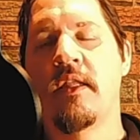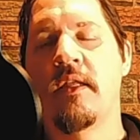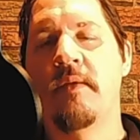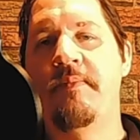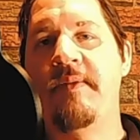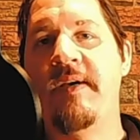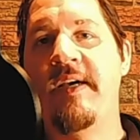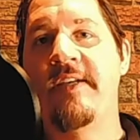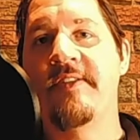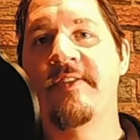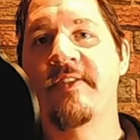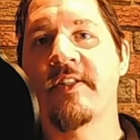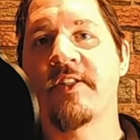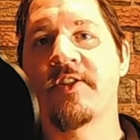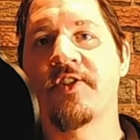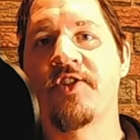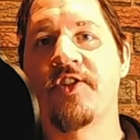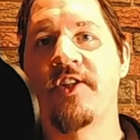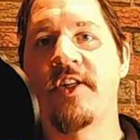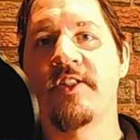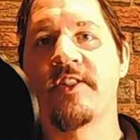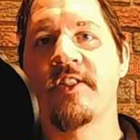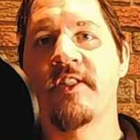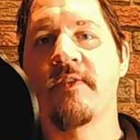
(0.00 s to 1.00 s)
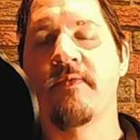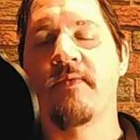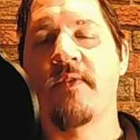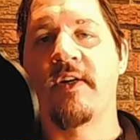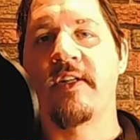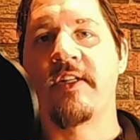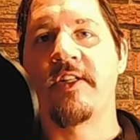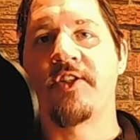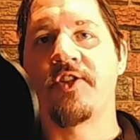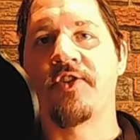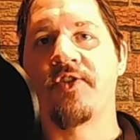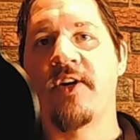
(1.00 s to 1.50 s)
The basic gist of
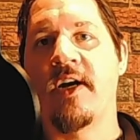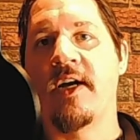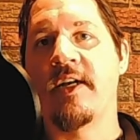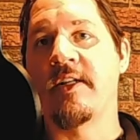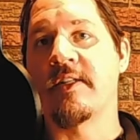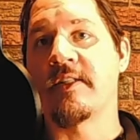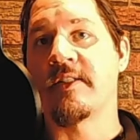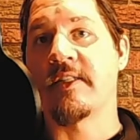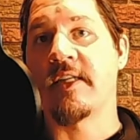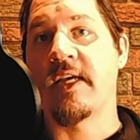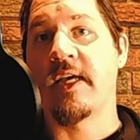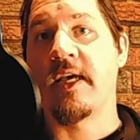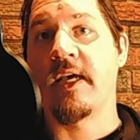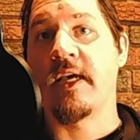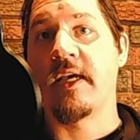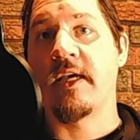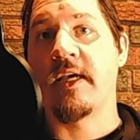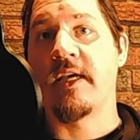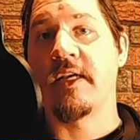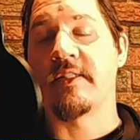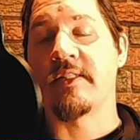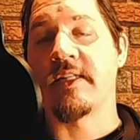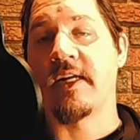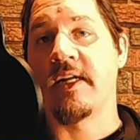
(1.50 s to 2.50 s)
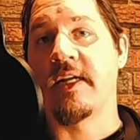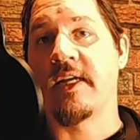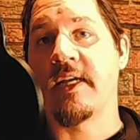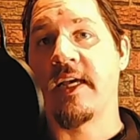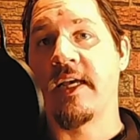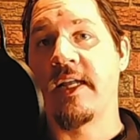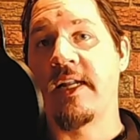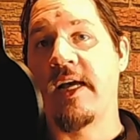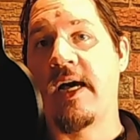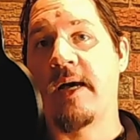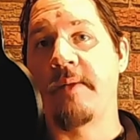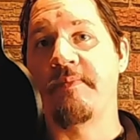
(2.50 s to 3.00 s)
what he's trying to say is that he
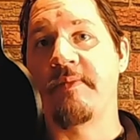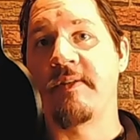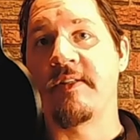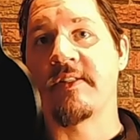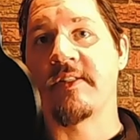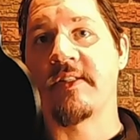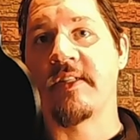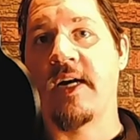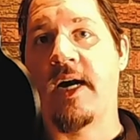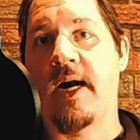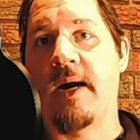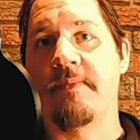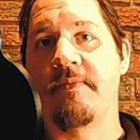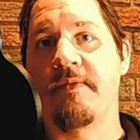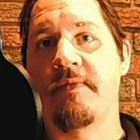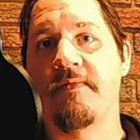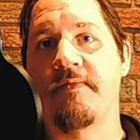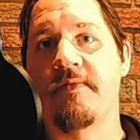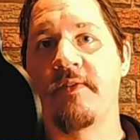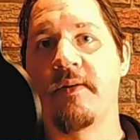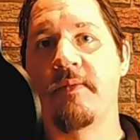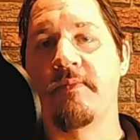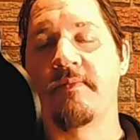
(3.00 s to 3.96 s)
cannot be stopped from